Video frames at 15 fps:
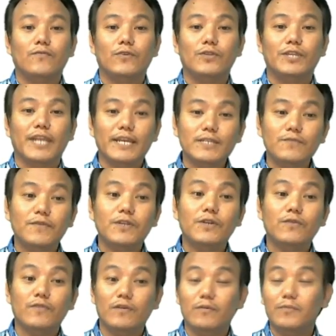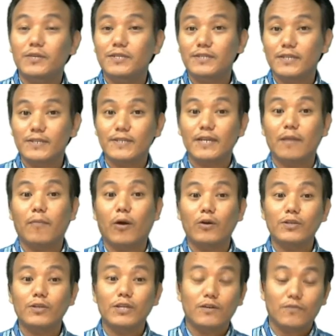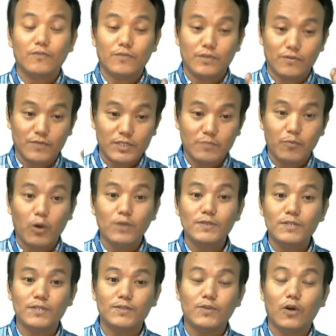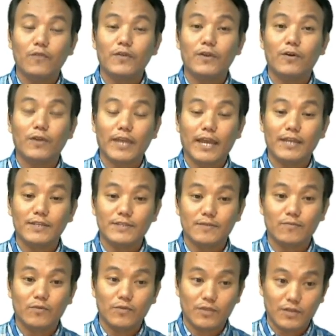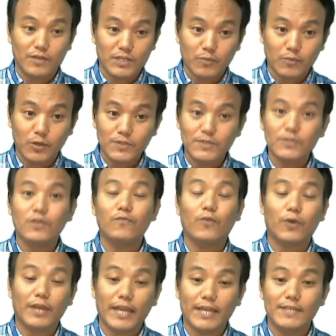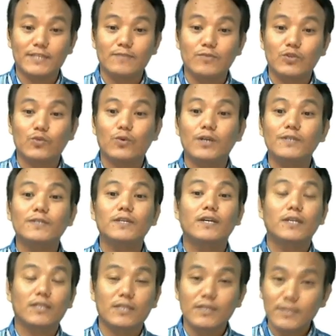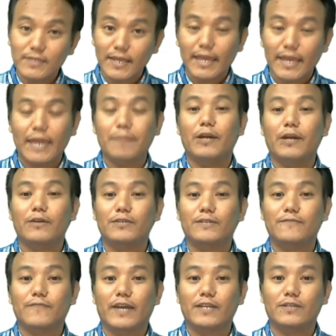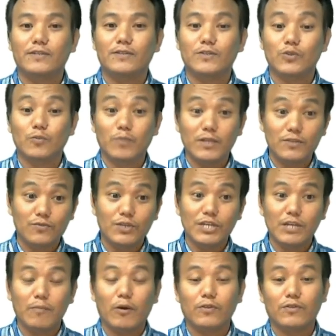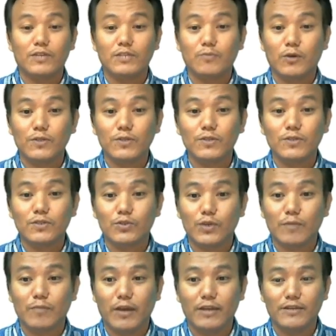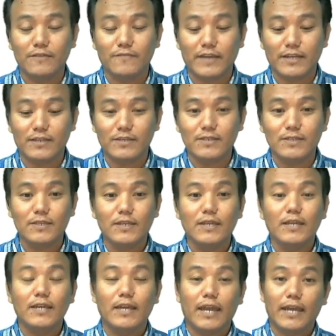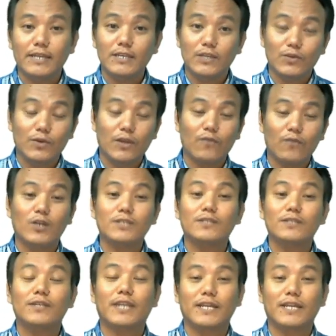next video, we will be discussing about the responses of an organism, the responses of organisms towards these abiotic factors. So please read about the responses to abiotic factors, and you can watch the next